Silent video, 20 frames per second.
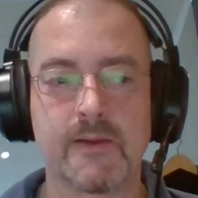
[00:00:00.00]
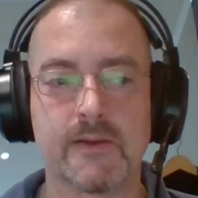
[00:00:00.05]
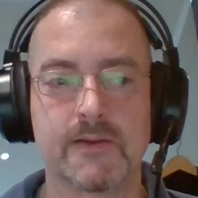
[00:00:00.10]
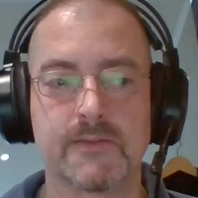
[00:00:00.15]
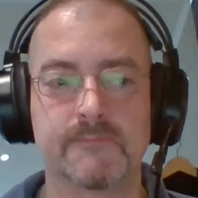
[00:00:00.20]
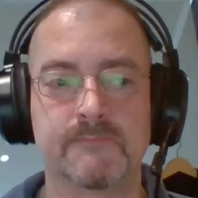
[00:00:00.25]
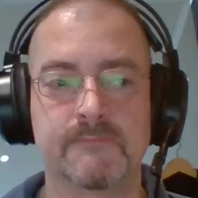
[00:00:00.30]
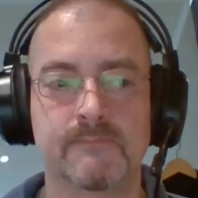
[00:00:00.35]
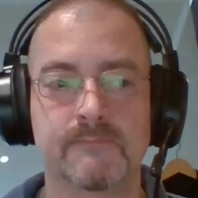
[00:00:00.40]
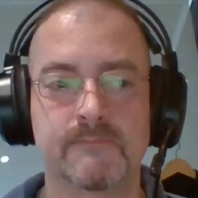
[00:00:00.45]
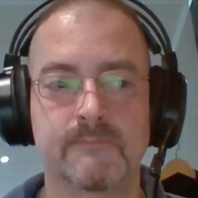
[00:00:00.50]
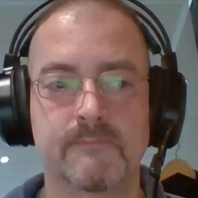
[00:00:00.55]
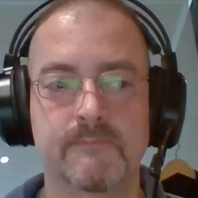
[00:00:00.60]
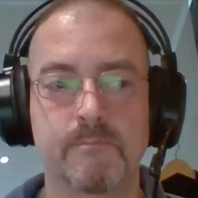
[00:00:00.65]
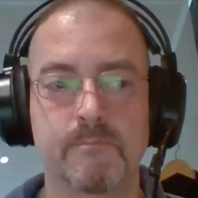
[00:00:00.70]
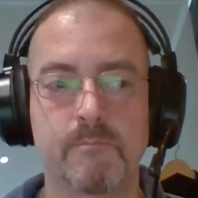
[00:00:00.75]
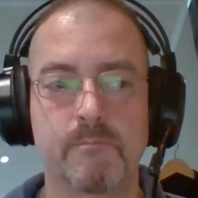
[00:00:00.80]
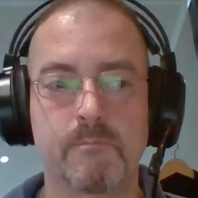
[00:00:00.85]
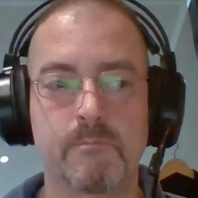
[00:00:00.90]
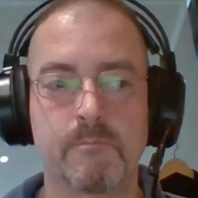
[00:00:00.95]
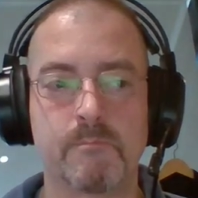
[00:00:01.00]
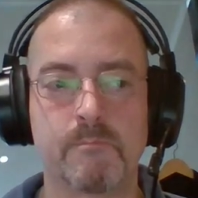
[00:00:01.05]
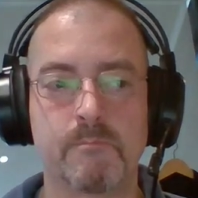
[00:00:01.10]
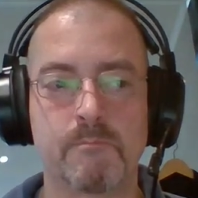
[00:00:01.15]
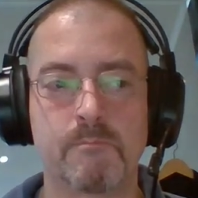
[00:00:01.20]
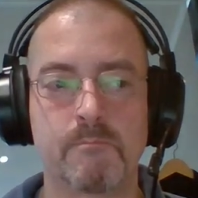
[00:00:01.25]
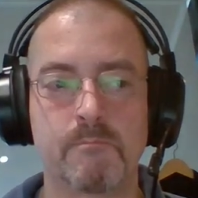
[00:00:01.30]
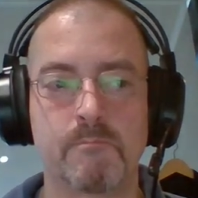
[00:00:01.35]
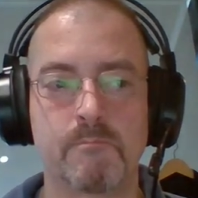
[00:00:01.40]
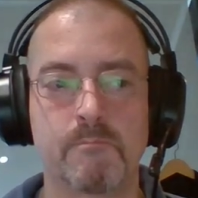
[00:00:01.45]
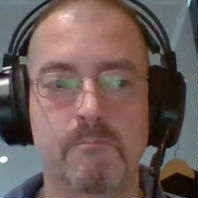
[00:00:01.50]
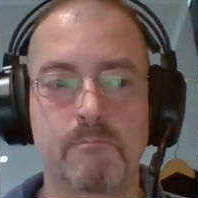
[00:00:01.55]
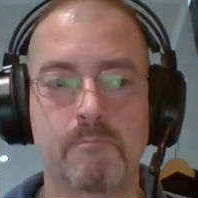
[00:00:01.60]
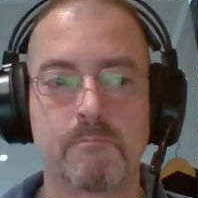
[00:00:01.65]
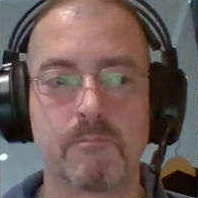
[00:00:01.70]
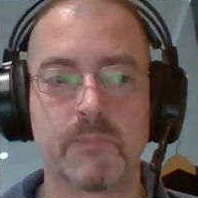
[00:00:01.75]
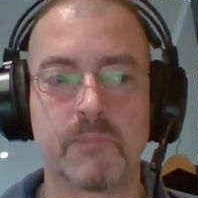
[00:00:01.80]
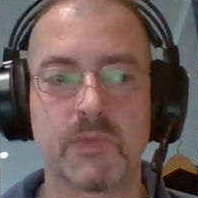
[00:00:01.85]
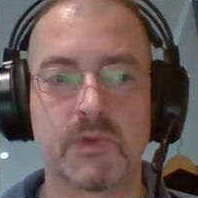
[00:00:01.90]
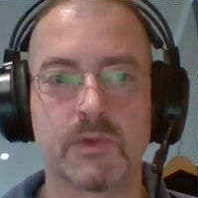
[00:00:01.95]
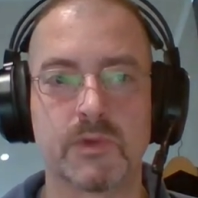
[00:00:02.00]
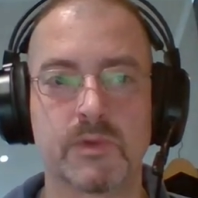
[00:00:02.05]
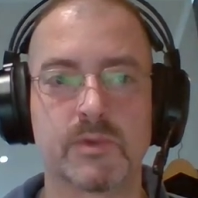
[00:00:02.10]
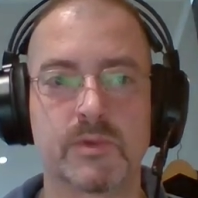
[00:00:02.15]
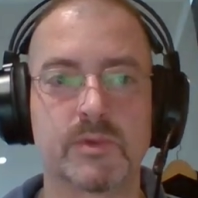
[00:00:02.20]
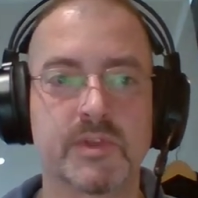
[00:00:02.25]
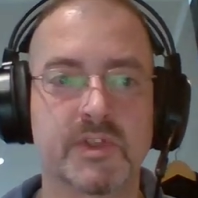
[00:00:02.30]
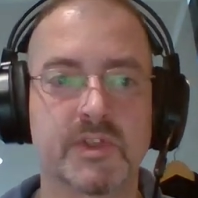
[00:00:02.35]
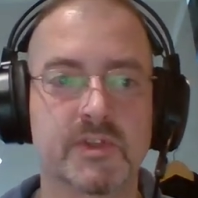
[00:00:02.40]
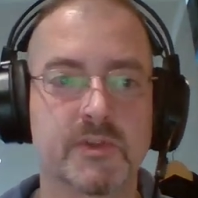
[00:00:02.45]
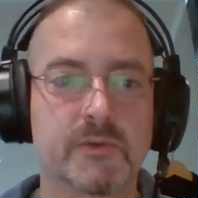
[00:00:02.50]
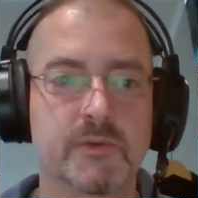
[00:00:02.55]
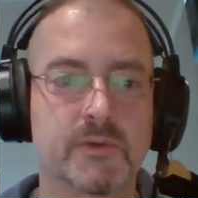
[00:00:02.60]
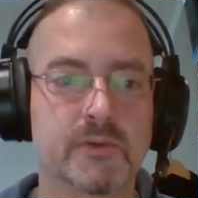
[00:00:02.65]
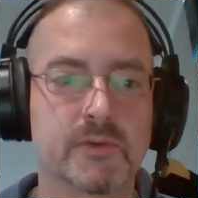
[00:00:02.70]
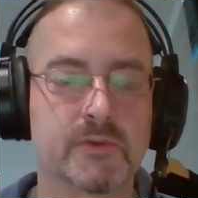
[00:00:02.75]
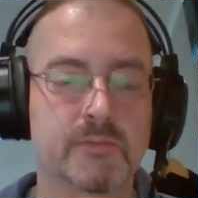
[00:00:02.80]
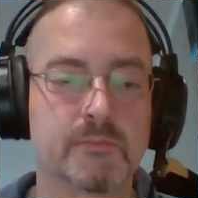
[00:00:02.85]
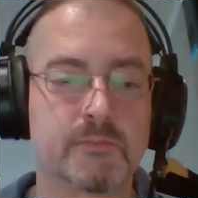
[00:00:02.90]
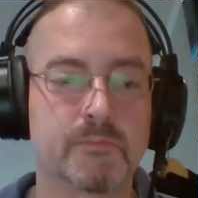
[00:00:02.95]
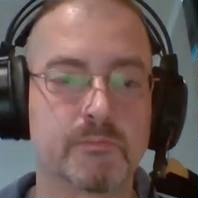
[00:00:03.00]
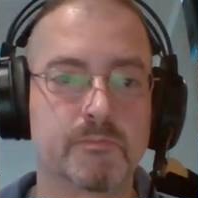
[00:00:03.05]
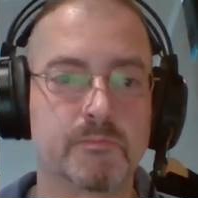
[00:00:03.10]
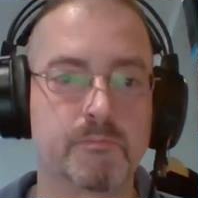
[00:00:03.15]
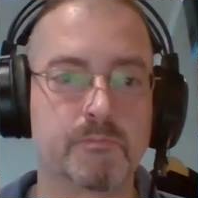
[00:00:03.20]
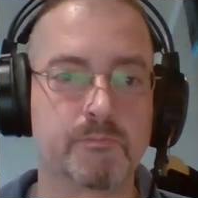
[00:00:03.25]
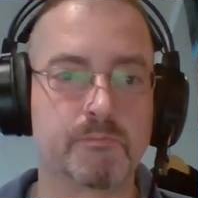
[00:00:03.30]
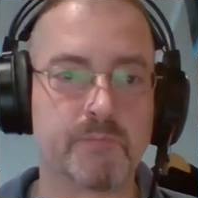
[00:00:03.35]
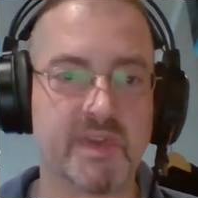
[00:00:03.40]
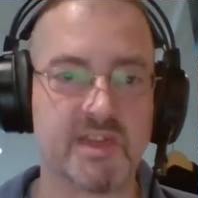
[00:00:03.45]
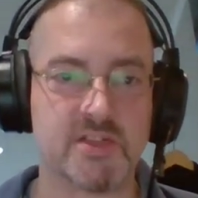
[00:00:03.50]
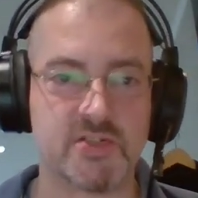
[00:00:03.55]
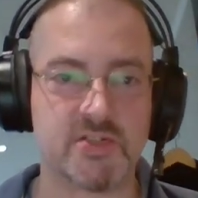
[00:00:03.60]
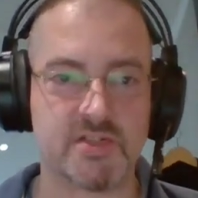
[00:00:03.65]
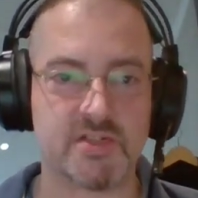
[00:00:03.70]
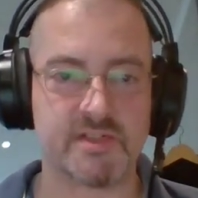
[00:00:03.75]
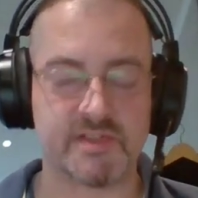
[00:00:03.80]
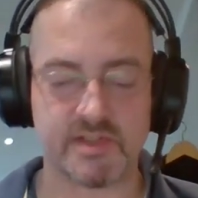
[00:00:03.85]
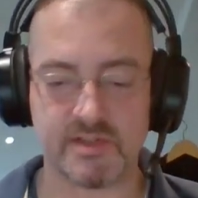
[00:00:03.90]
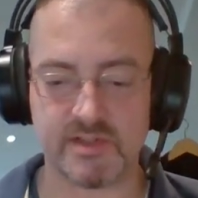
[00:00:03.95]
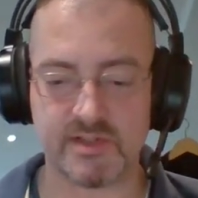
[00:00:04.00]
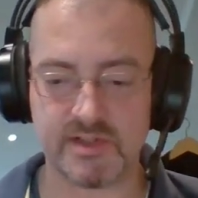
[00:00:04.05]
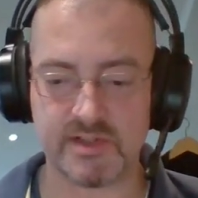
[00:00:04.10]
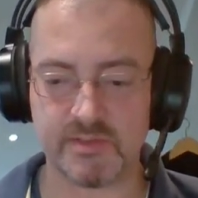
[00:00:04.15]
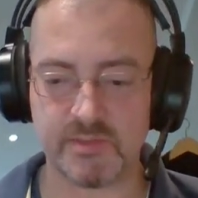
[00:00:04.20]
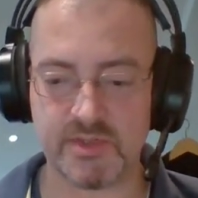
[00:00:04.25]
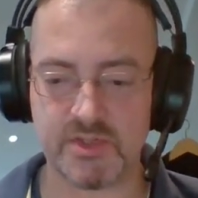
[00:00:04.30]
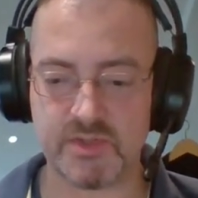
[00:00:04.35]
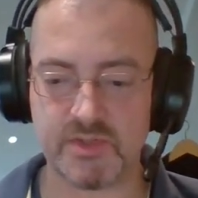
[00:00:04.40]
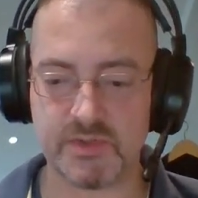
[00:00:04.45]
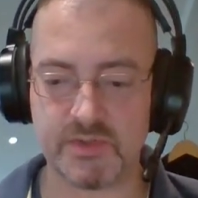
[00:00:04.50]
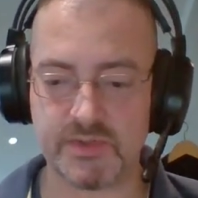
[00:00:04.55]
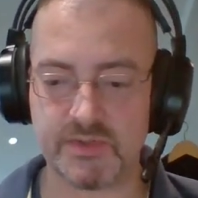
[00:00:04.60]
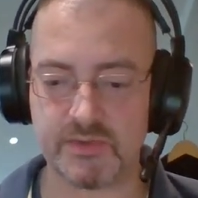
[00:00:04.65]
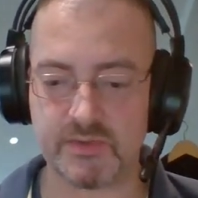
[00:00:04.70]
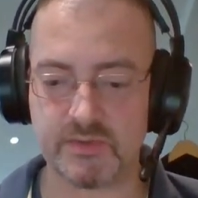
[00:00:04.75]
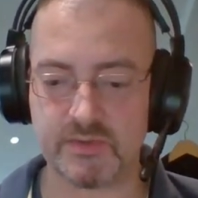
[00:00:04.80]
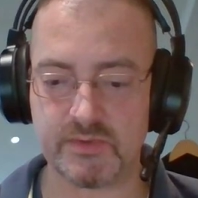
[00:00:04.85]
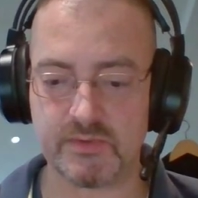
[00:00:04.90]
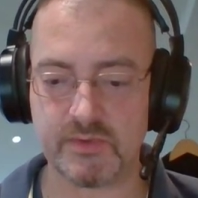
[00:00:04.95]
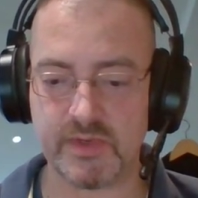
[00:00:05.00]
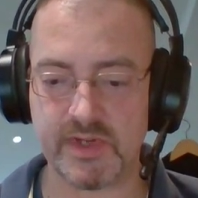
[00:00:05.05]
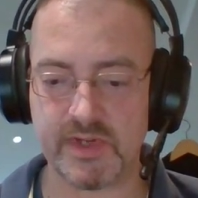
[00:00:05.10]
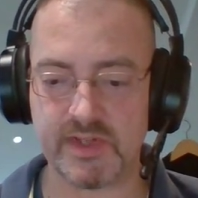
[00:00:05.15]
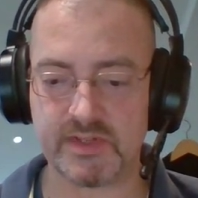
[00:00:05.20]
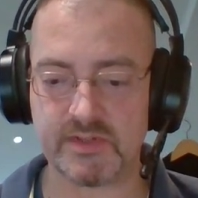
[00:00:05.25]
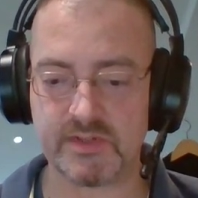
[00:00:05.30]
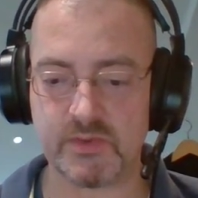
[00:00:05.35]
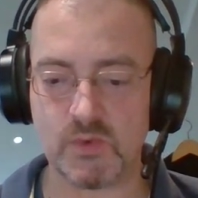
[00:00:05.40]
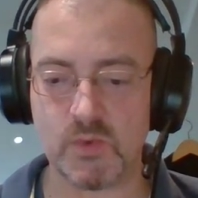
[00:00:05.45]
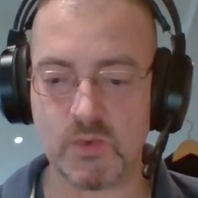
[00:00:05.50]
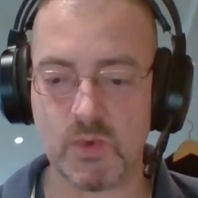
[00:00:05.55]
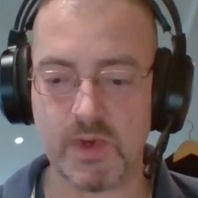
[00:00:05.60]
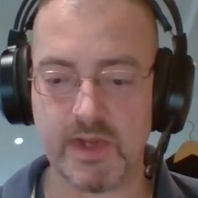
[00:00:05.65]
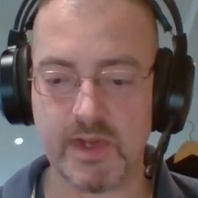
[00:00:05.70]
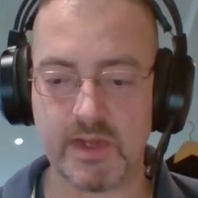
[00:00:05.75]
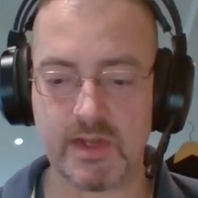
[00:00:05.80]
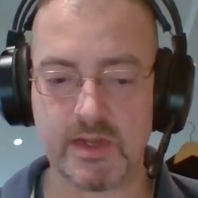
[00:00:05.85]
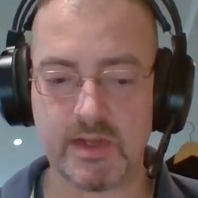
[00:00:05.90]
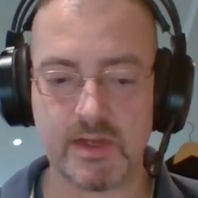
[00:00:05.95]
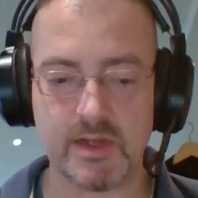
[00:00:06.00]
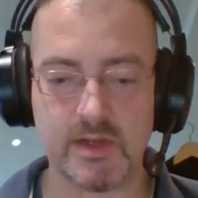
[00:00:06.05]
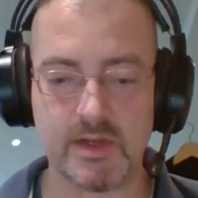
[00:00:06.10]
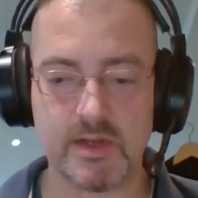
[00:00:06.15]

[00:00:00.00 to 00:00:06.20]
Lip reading: in the pages, and let me show you right away.